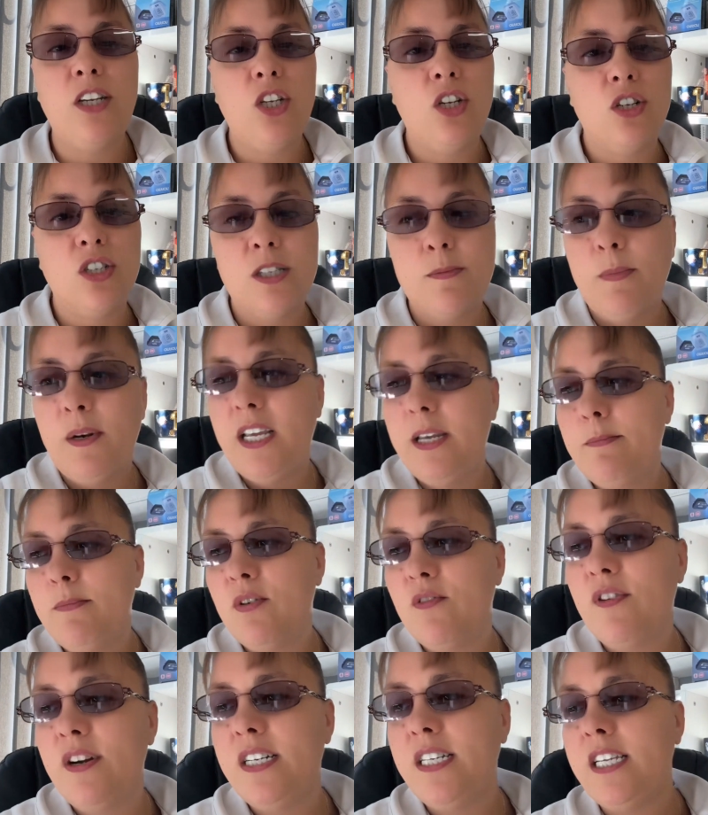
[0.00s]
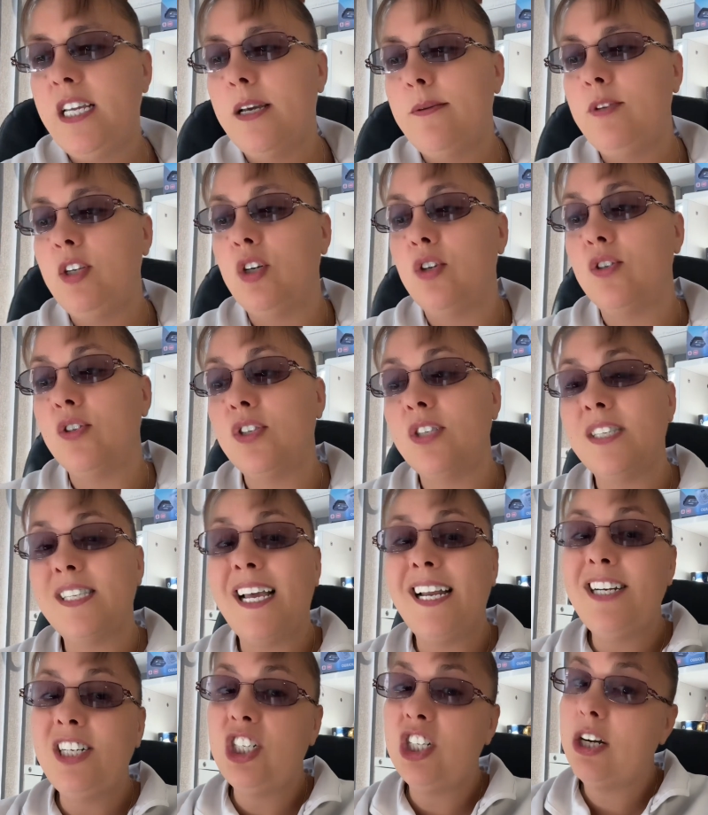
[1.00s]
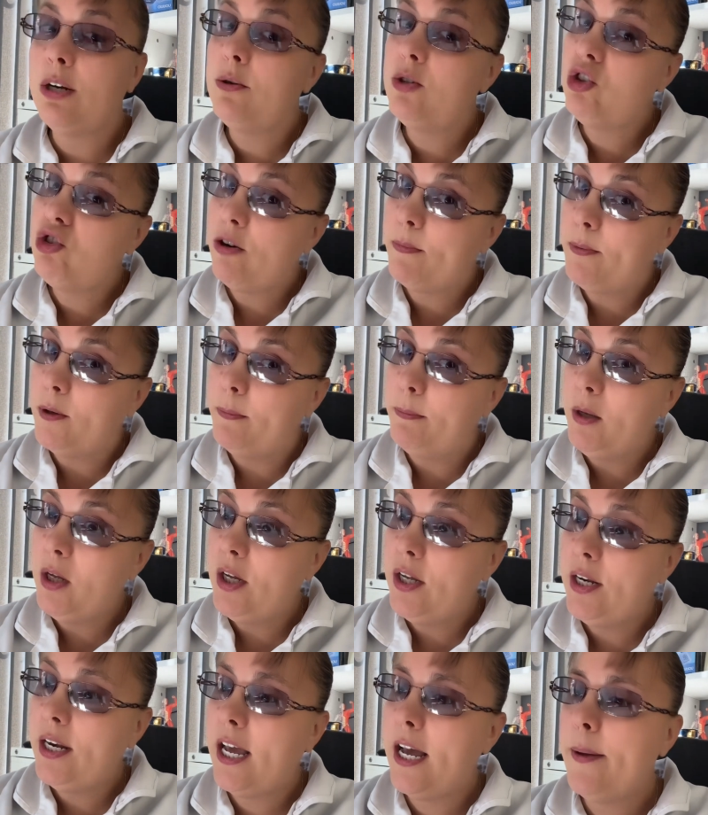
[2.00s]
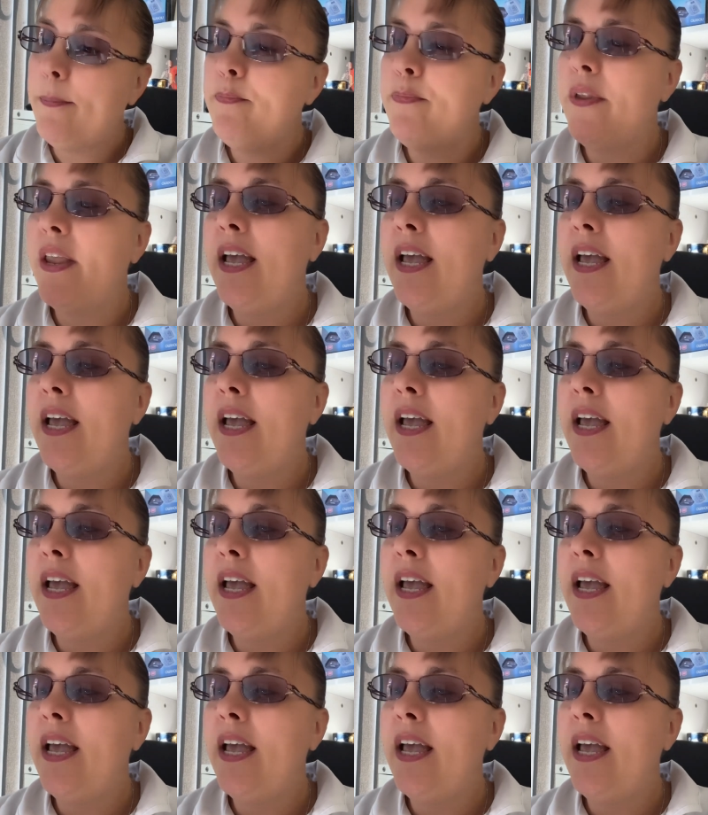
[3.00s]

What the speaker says: your spleen meridian, your Sanji or triple burner,